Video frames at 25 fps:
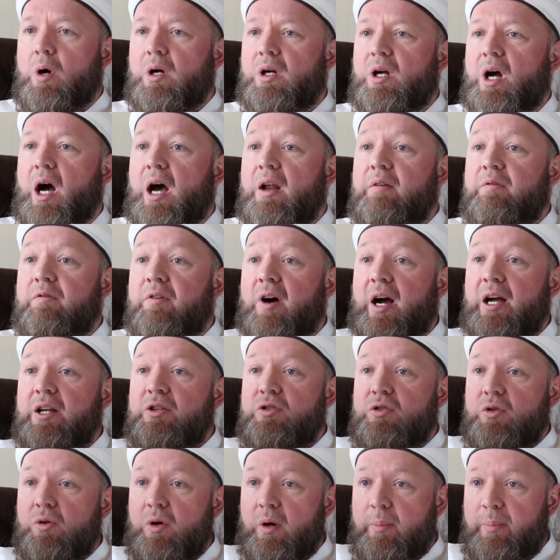or God
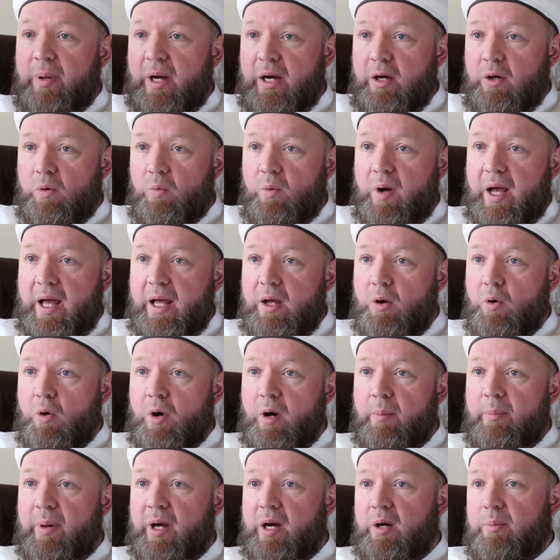finds you a better way
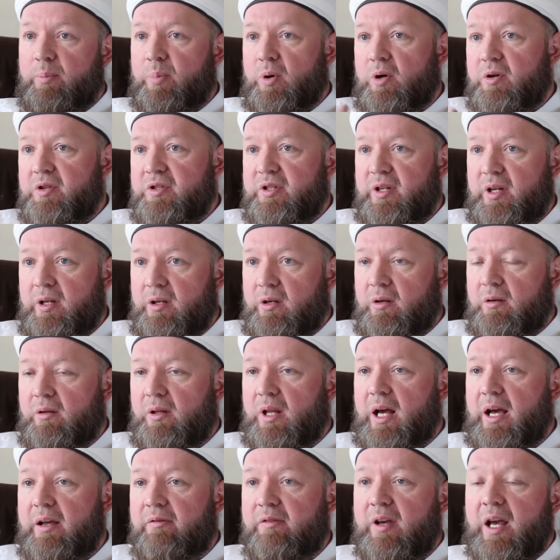or a better person in
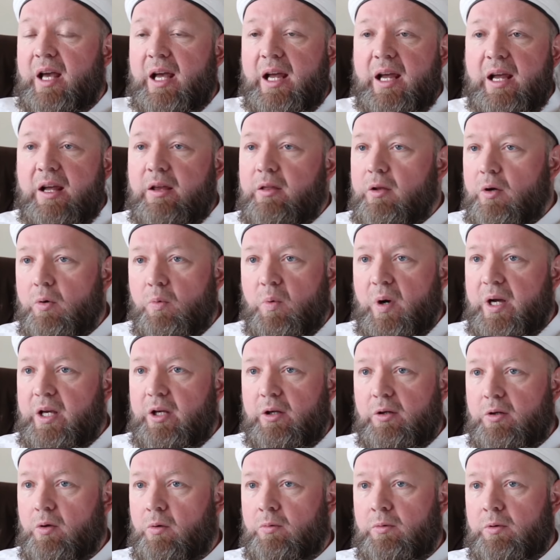your life. Either way,
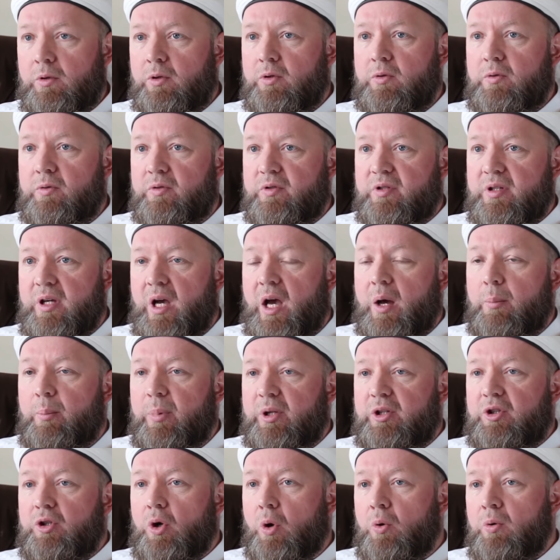you don't lose.
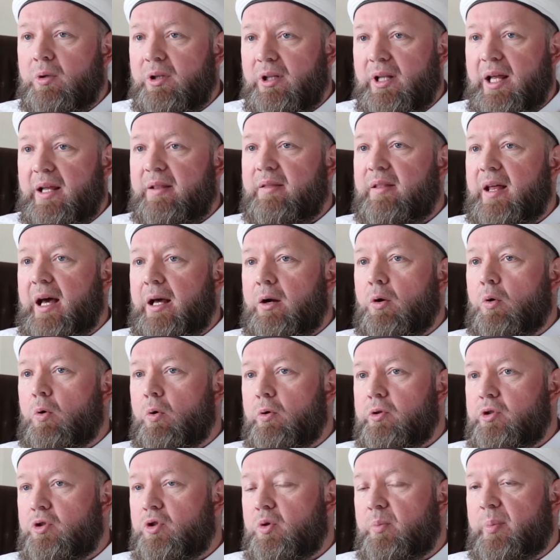But don't let that
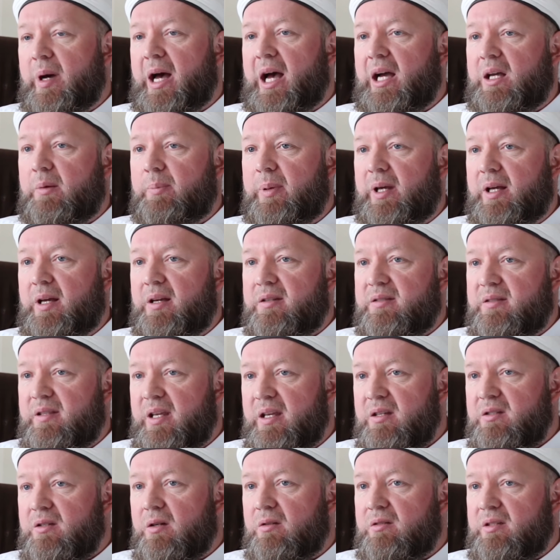hold you back, because
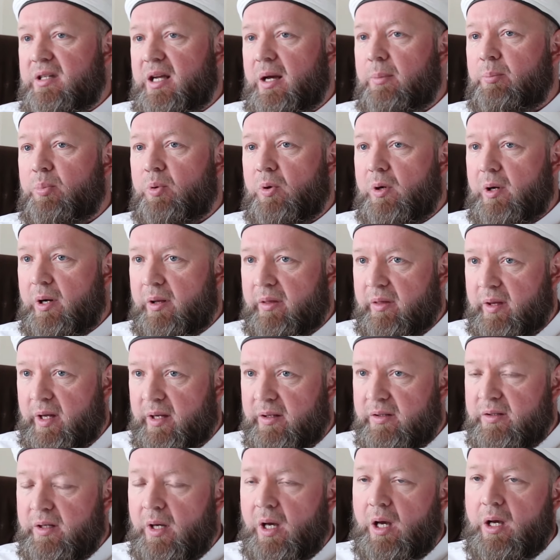these are temporary
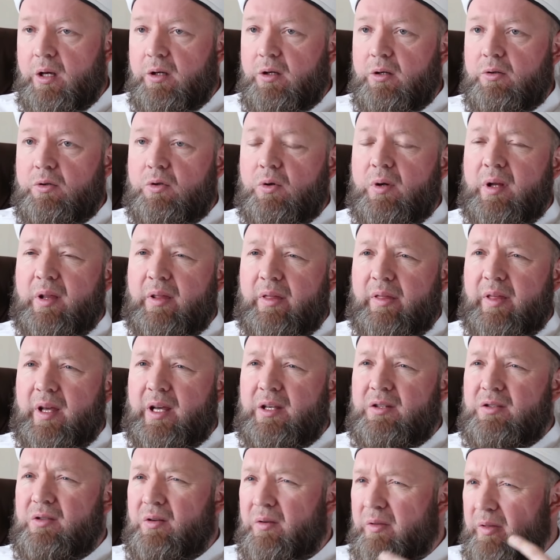things. You're doing
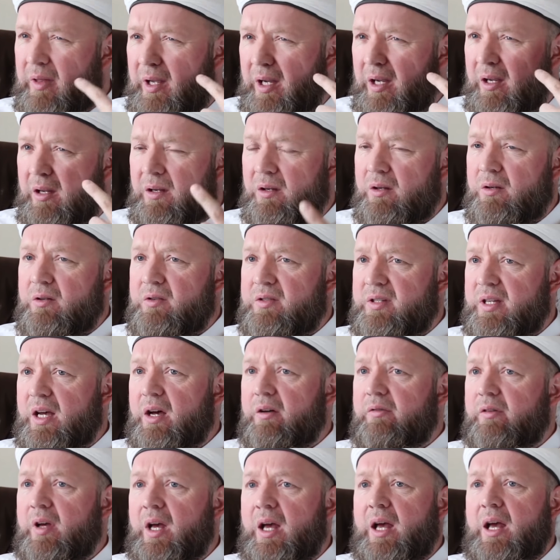things, you're thinking to
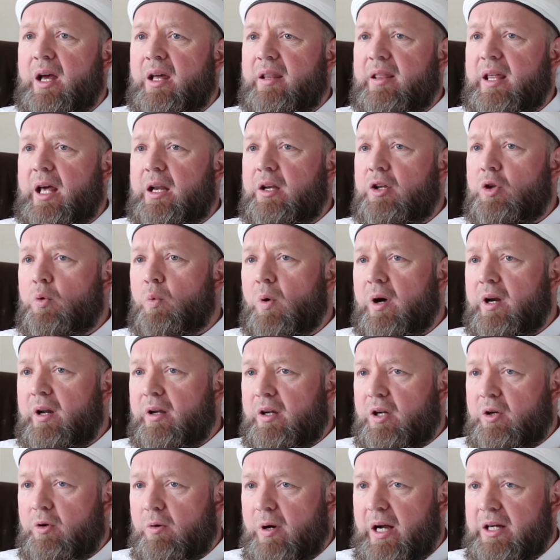yourself that you want
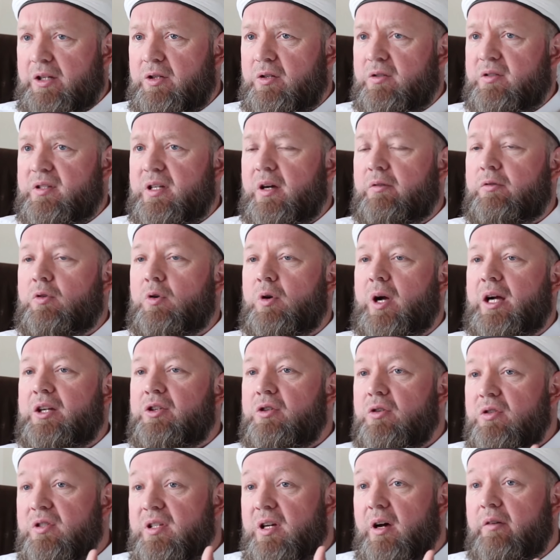to correct yourself.
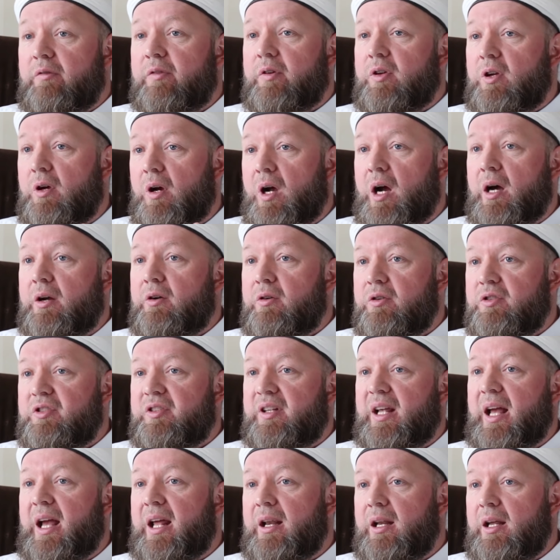Correct yourself in your
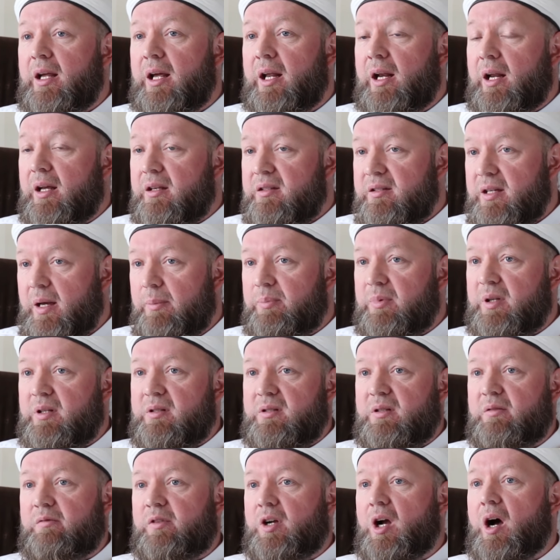understanding and
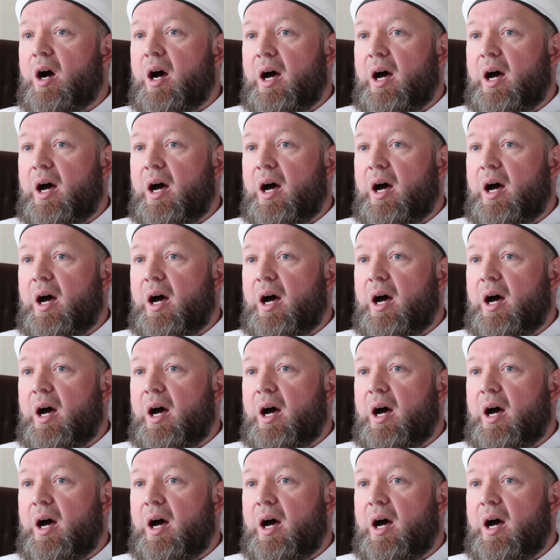acceptance of